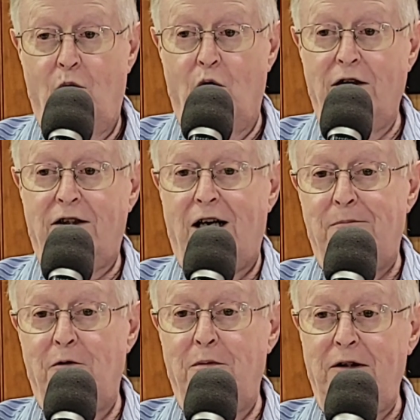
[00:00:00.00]
One
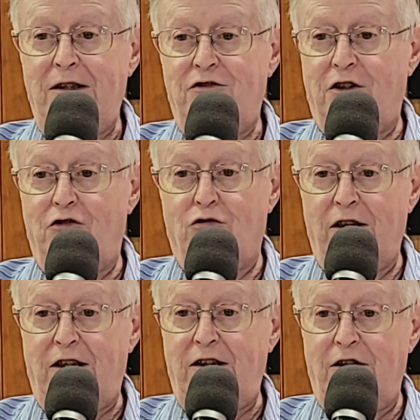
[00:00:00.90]
couple believes that
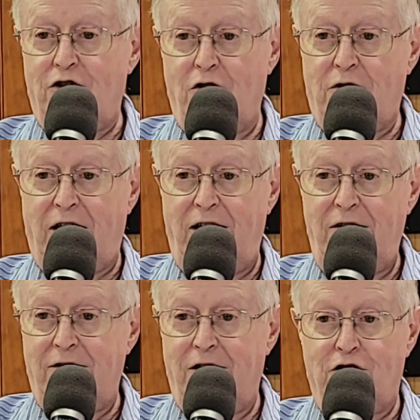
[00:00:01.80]
drinking is
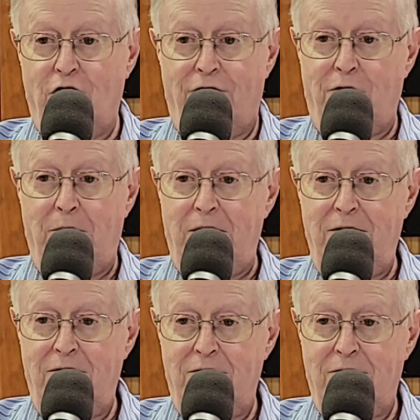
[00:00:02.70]
okay, that it's not
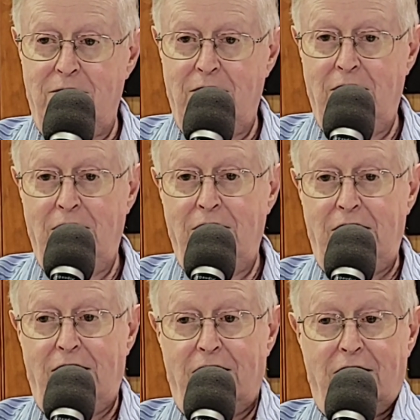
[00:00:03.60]
forbidden.
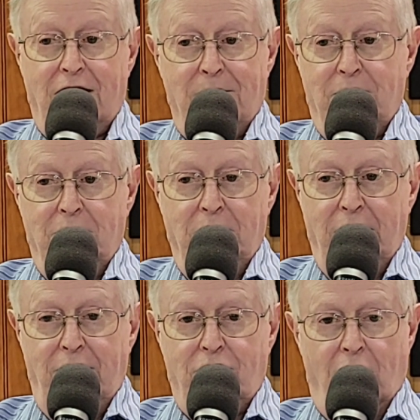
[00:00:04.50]
The other couple
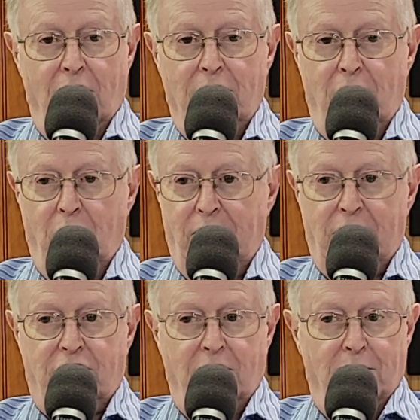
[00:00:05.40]
believes, oh no,
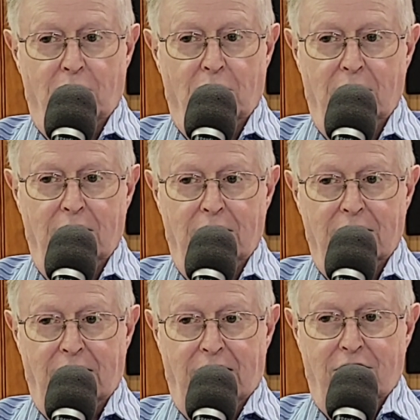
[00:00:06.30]
that's taboo.
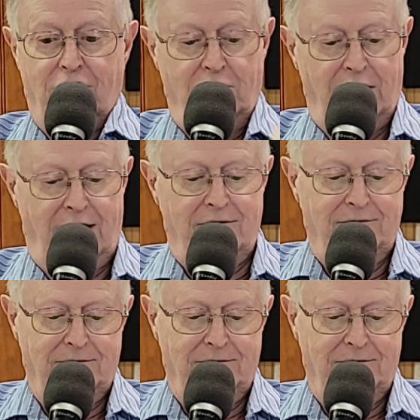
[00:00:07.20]
Can't do that.